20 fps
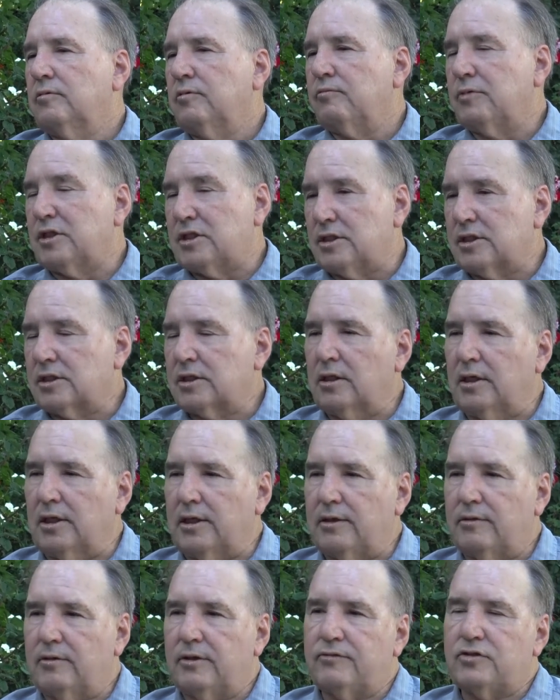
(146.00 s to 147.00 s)
Mrs.
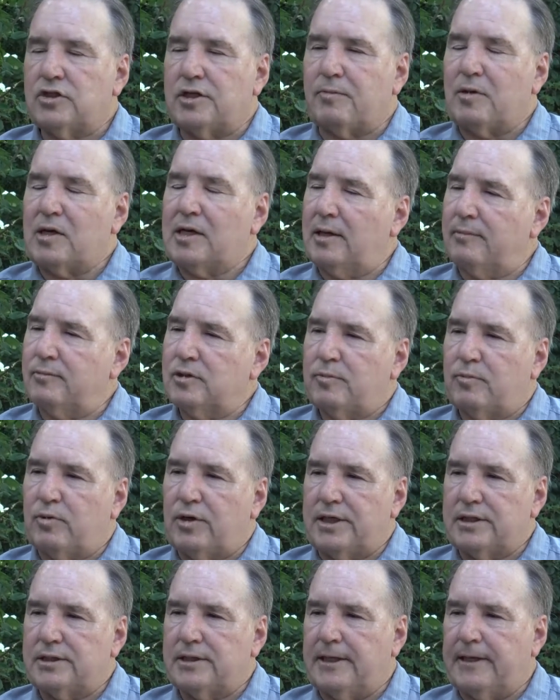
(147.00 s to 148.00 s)
Clinton, if she becomes
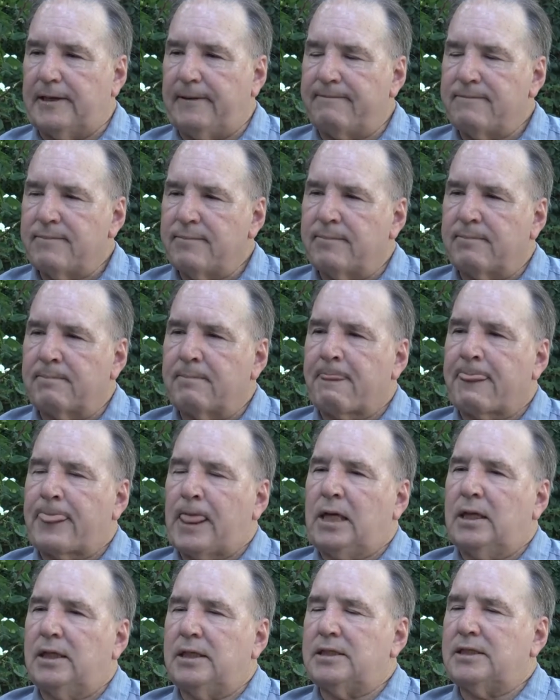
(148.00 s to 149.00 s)
president,
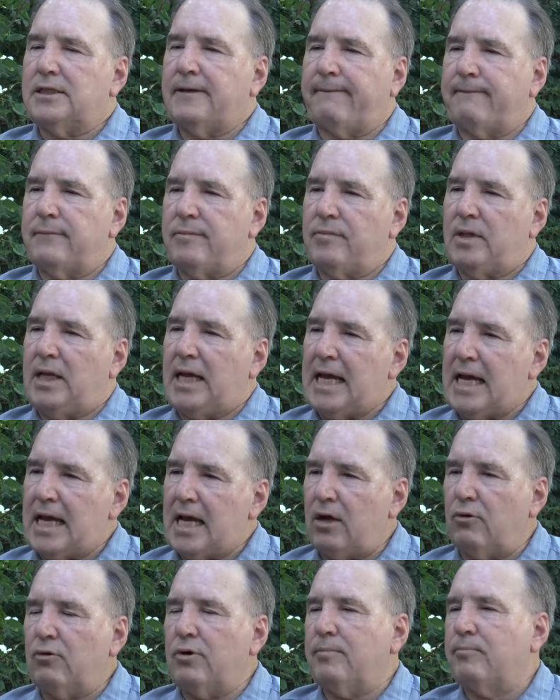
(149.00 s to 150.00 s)
is
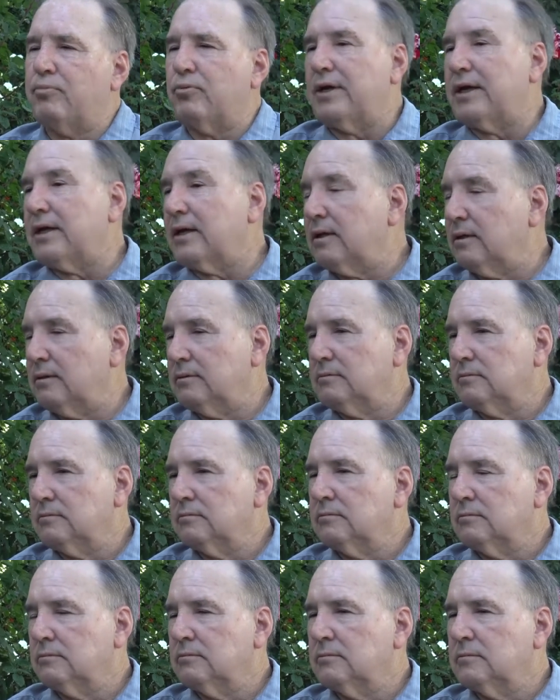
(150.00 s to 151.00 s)
how to bring
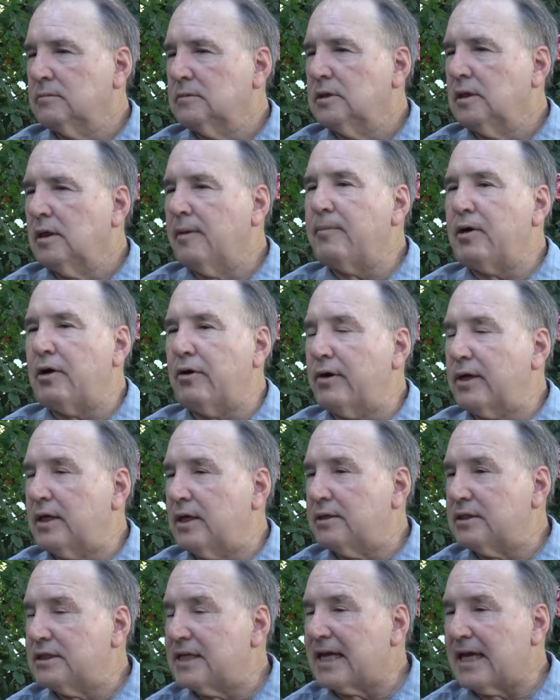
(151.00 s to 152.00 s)

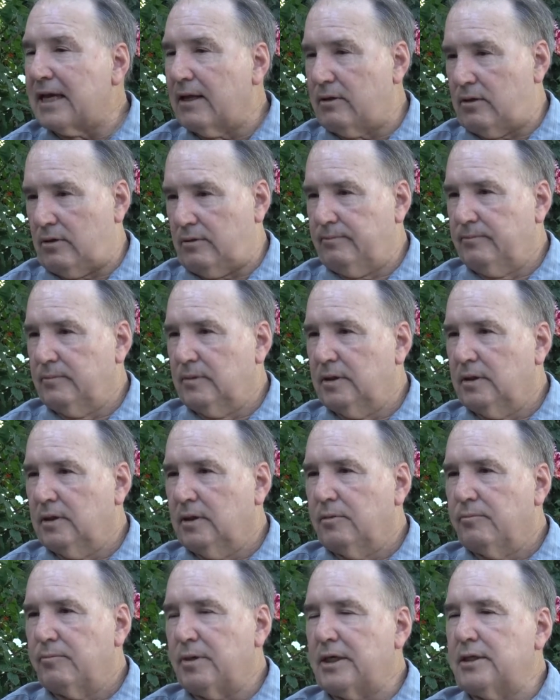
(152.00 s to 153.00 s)
America together.
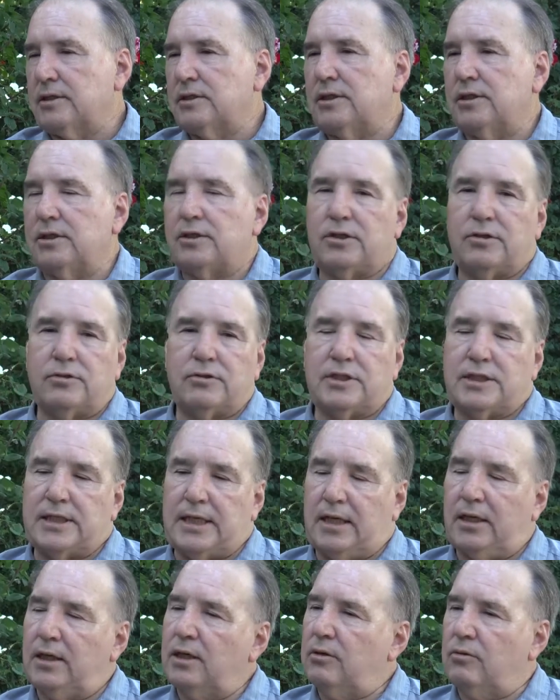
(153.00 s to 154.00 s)
Because as you
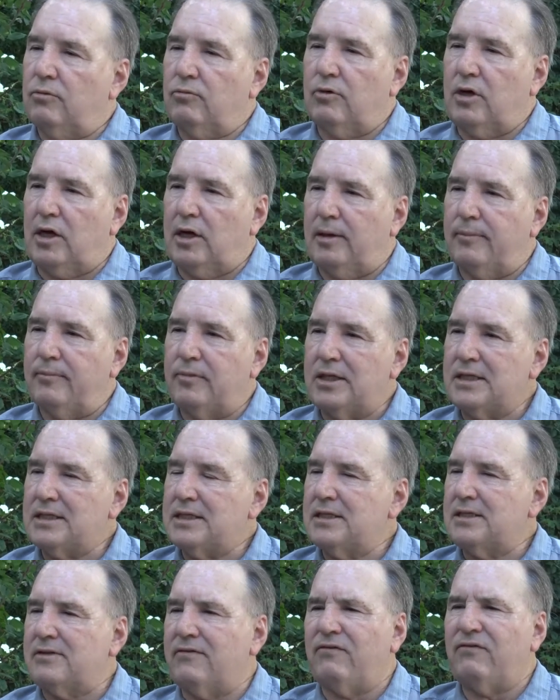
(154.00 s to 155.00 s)
said, Rob, this
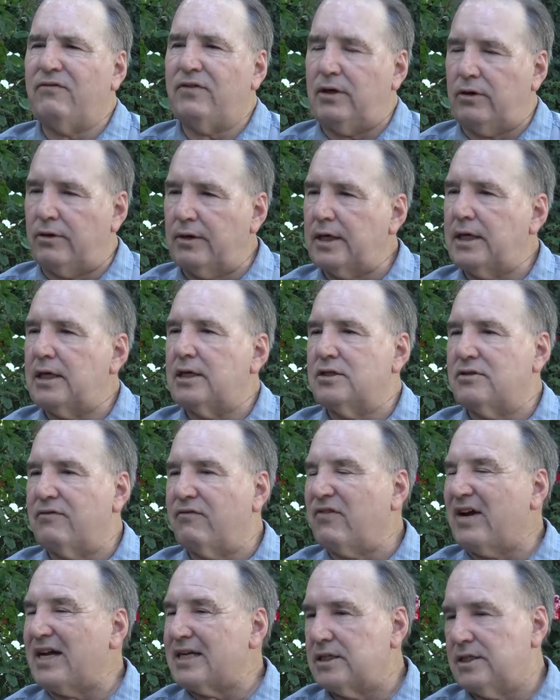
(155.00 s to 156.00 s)
is a very
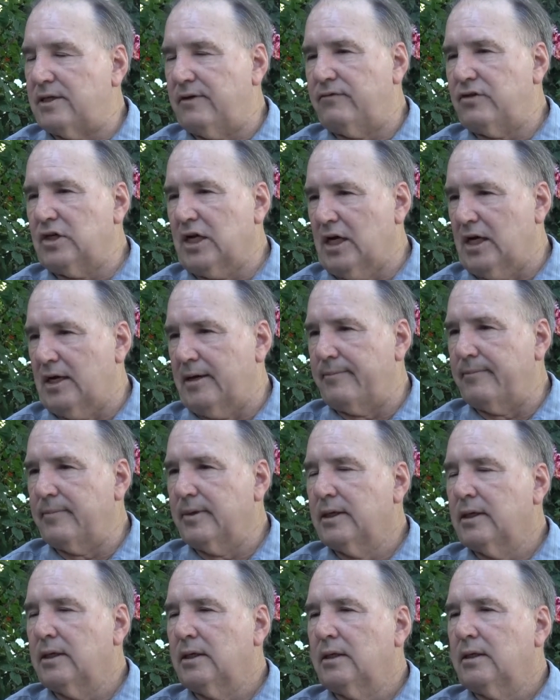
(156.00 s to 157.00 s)
divisive time
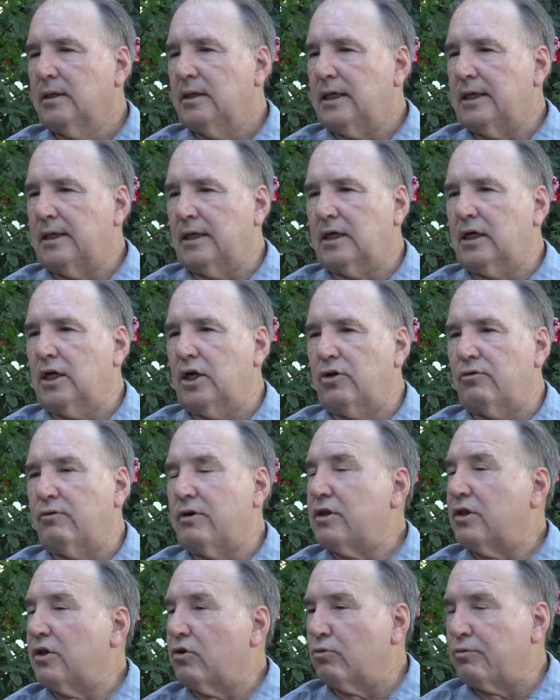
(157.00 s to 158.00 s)
in the country.
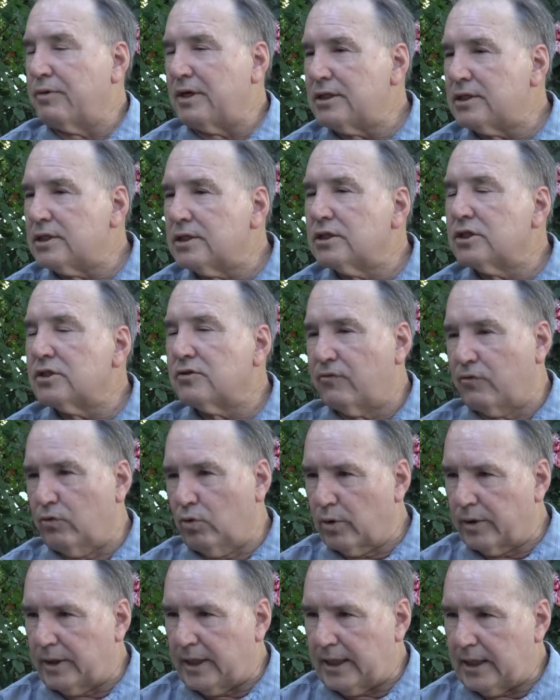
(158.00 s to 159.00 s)
There are reasons
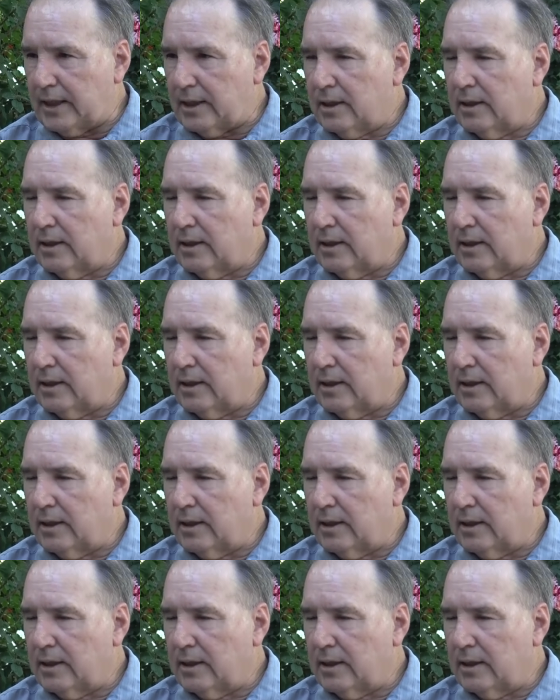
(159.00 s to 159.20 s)
for it.